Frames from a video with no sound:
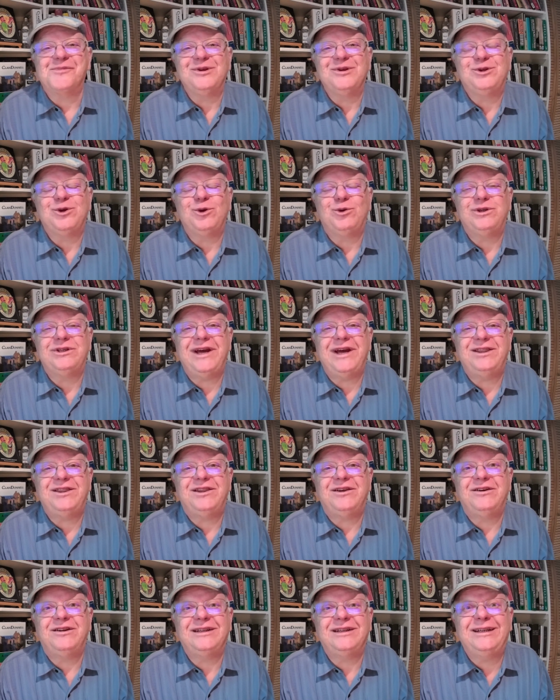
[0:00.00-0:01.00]
So it's not
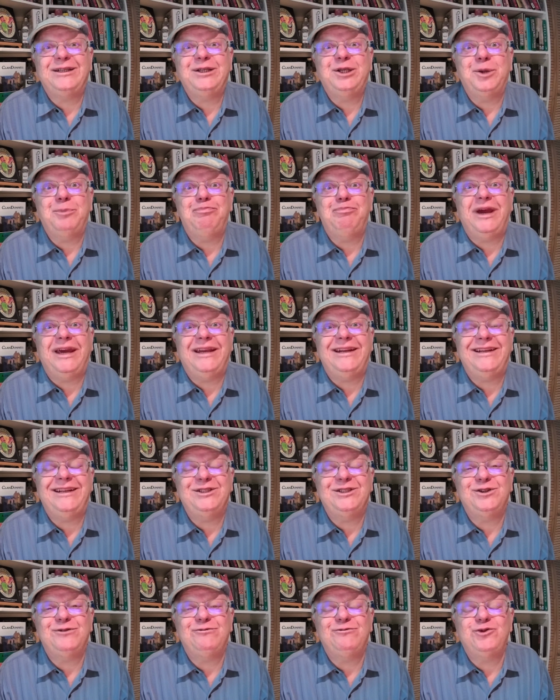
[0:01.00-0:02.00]
the
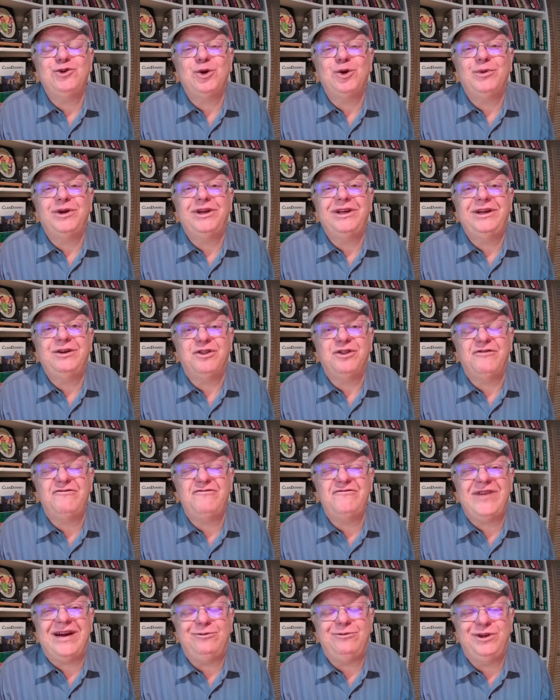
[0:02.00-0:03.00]
independence of Germany or the
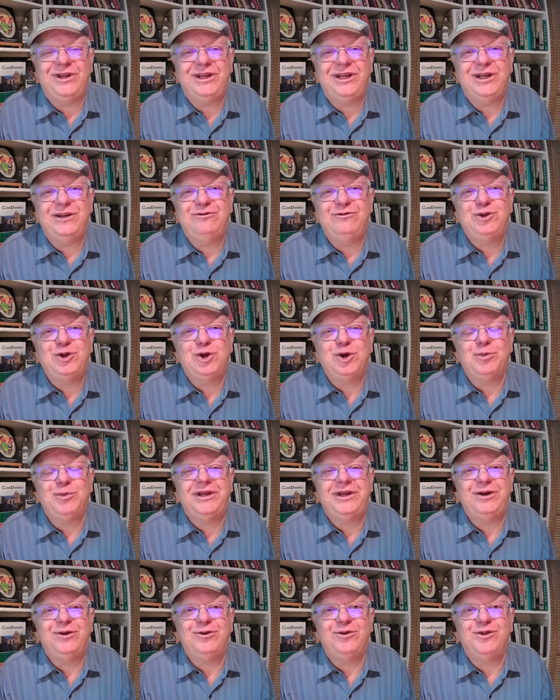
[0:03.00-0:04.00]
founding of
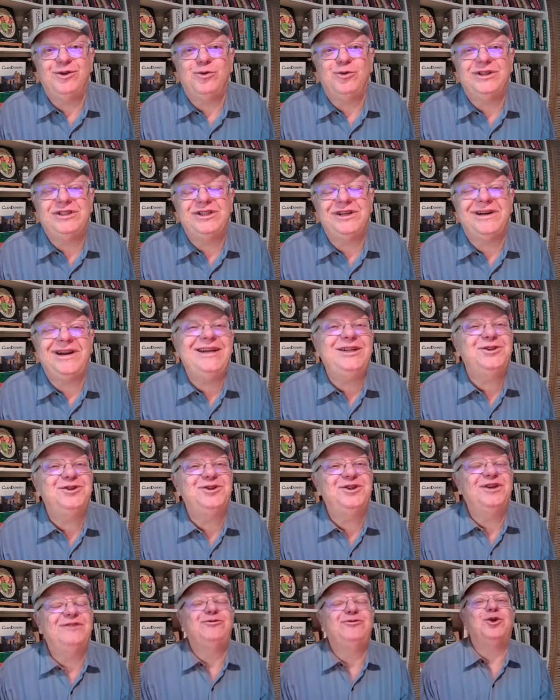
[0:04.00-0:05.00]
Germany or the
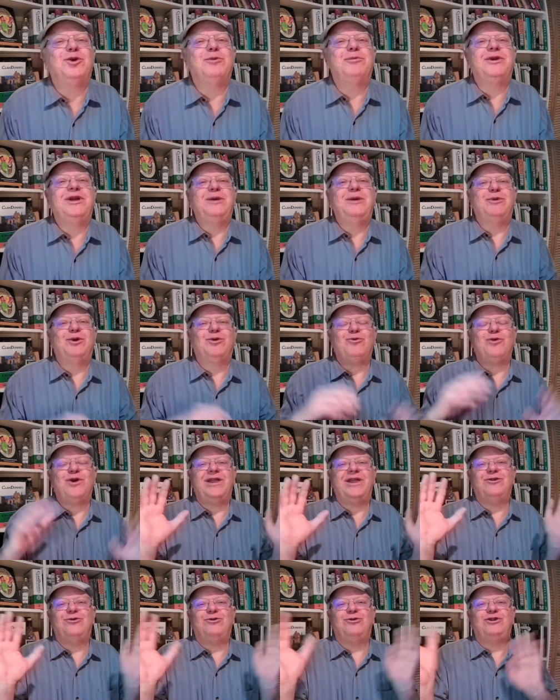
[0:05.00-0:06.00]
origination of Germany, but
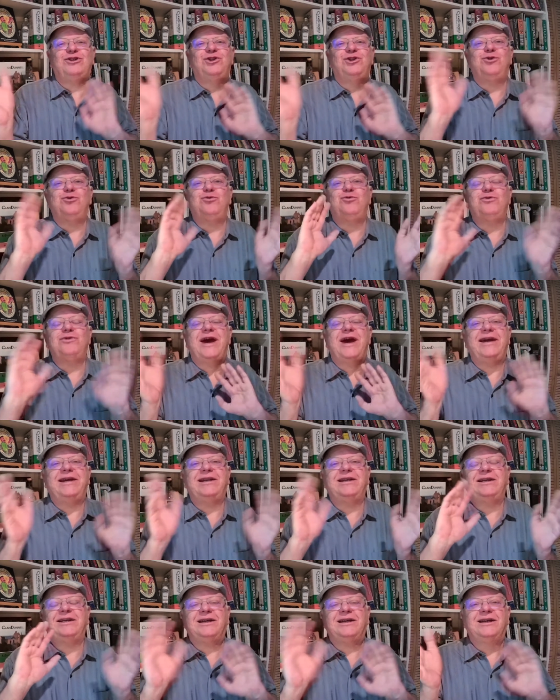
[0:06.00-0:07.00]
rather it's the
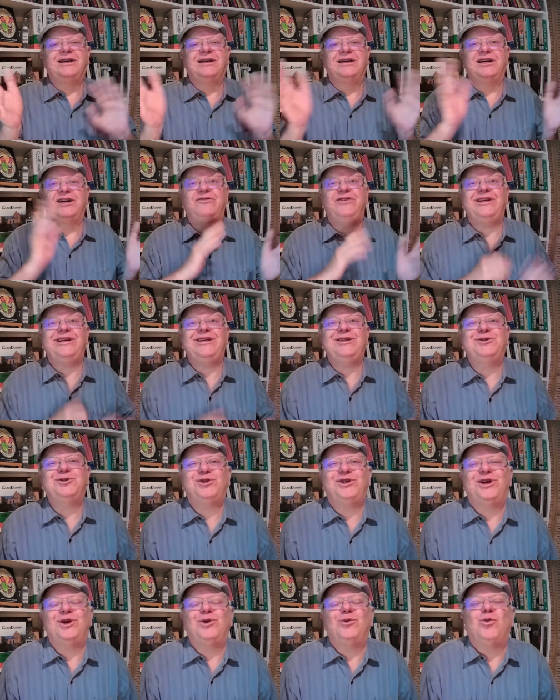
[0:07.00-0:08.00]
uniting of
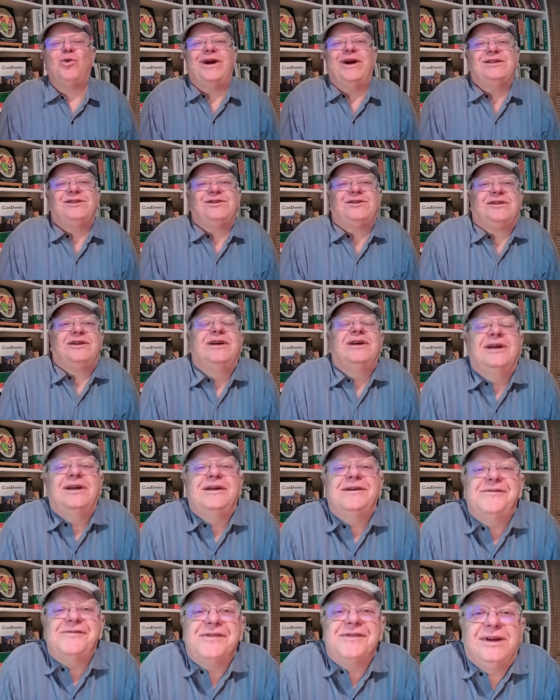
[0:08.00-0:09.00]
East and West
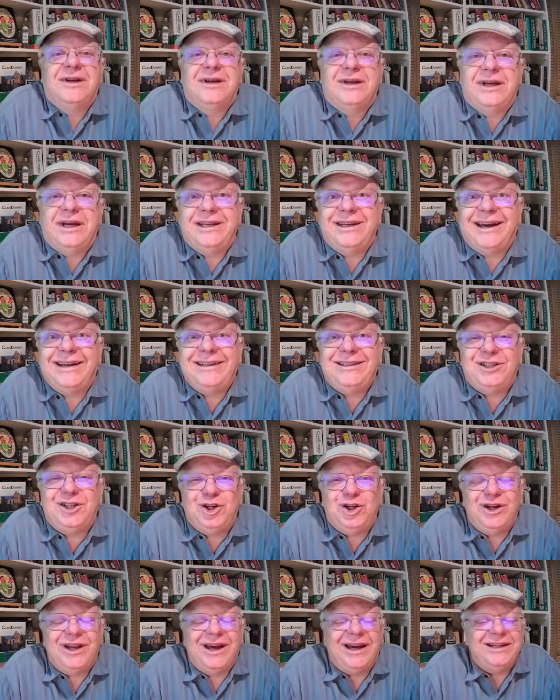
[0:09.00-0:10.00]
in
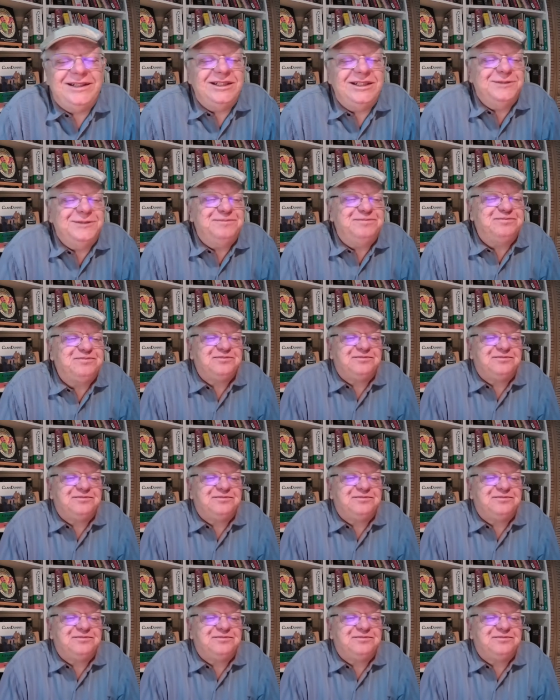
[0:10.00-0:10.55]
1990.